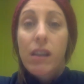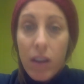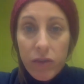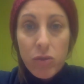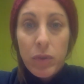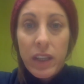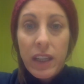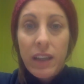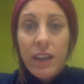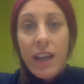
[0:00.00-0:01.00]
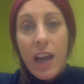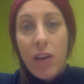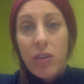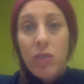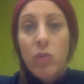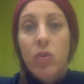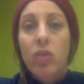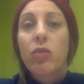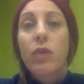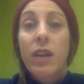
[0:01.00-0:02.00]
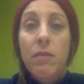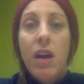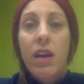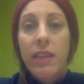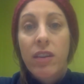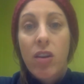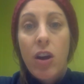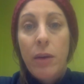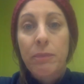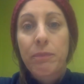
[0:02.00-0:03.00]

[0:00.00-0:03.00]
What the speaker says: comfortably out in the world when I'm not in the car.